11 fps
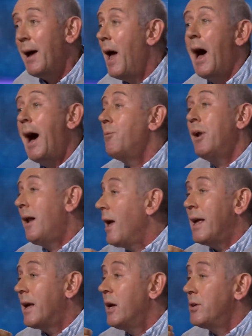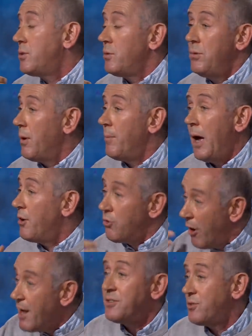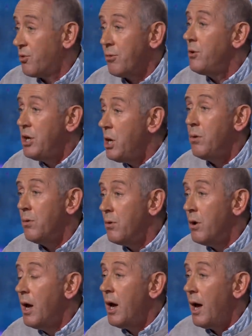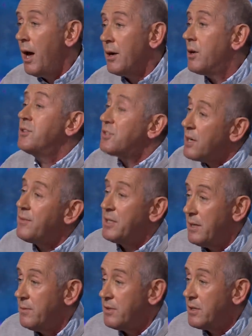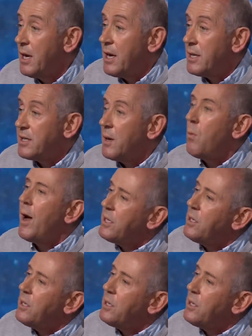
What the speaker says: I would like to address through you conservatives and say, why